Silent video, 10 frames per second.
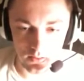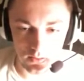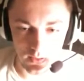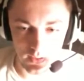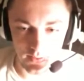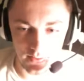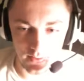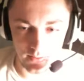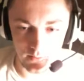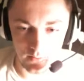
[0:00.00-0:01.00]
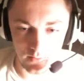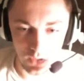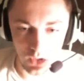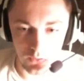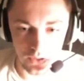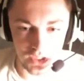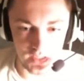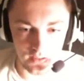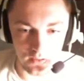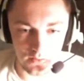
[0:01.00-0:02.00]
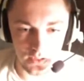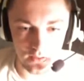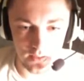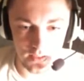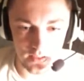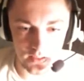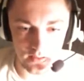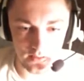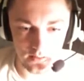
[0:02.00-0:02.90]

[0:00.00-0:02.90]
God damn you. Oh shit. Oh shit. Okay, Slender.